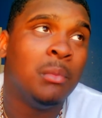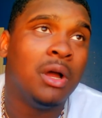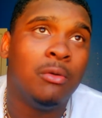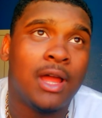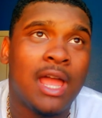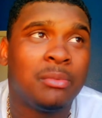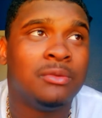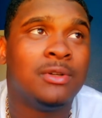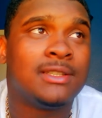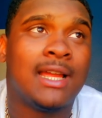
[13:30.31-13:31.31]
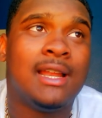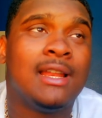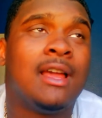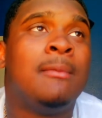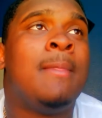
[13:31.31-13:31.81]
But what happened was I
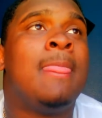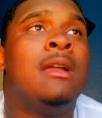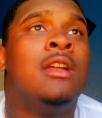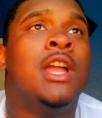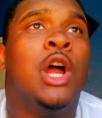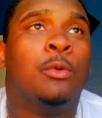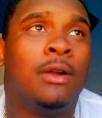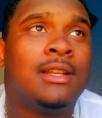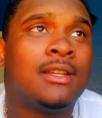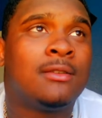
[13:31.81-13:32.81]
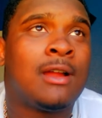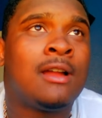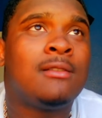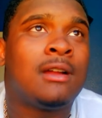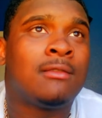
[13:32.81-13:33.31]
ended up running a
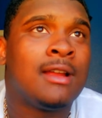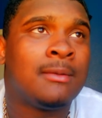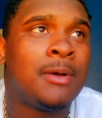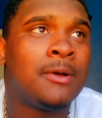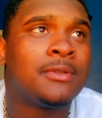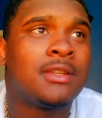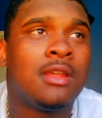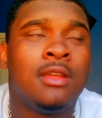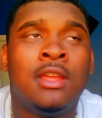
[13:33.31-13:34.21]
route. I ran a post.